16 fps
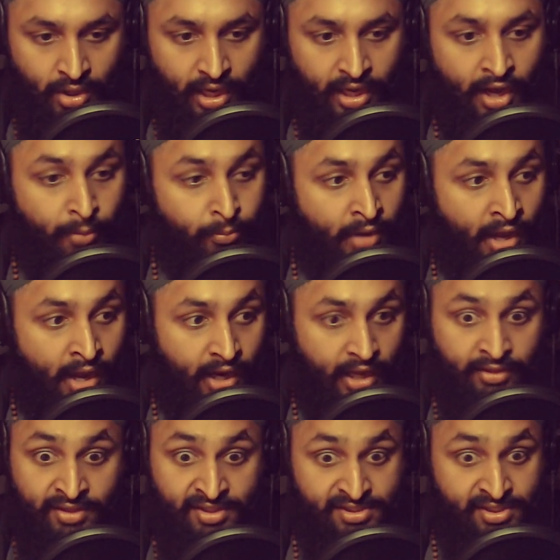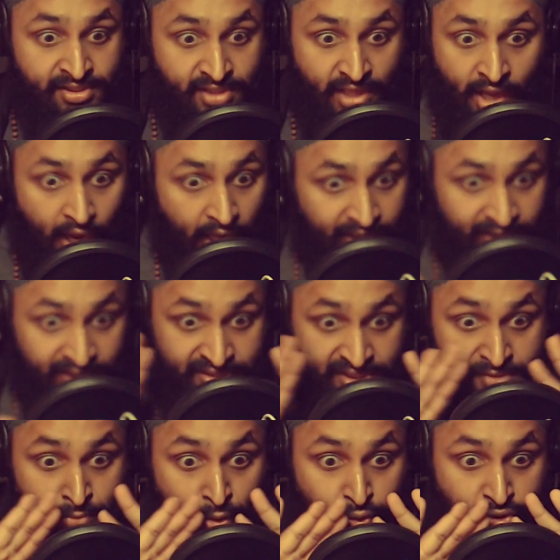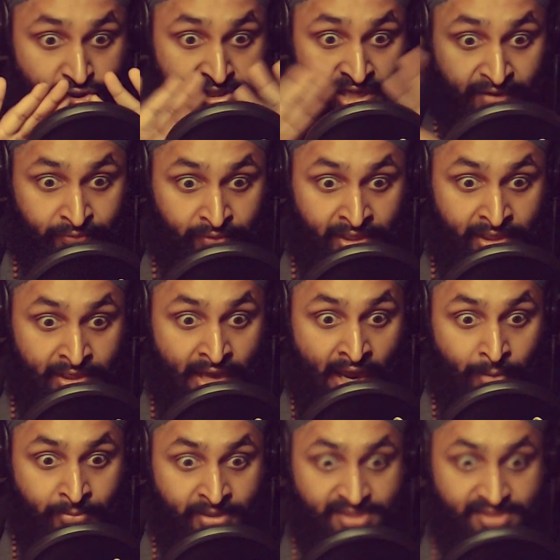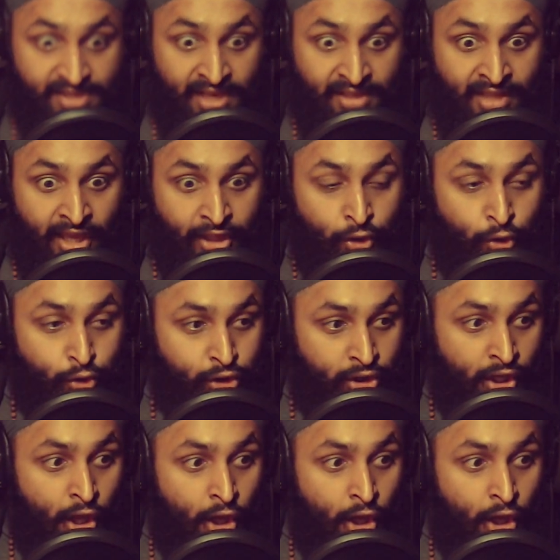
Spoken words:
And I'm not, and this is most definitely not me saying that you should